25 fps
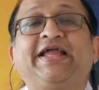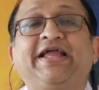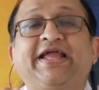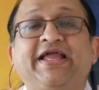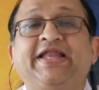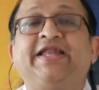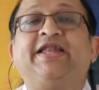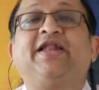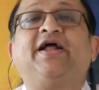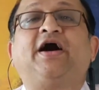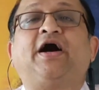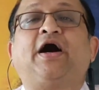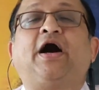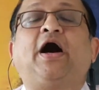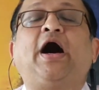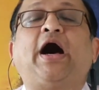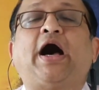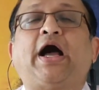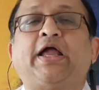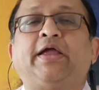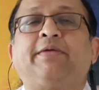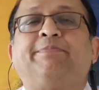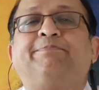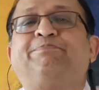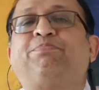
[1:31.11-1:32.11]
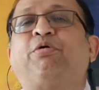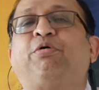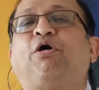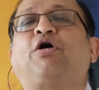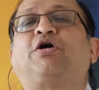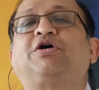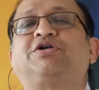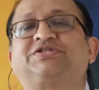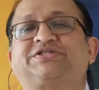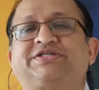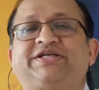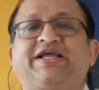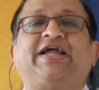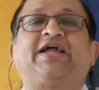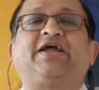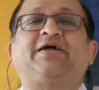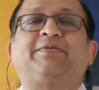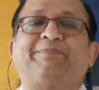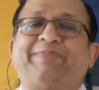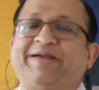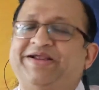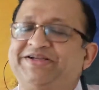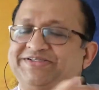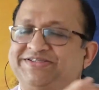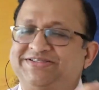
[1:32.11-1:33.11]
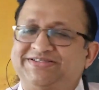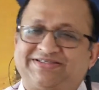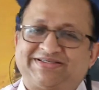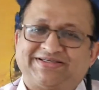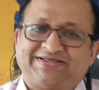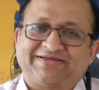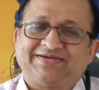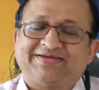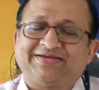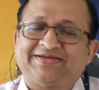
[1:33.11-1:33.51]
in a hypoxic patient.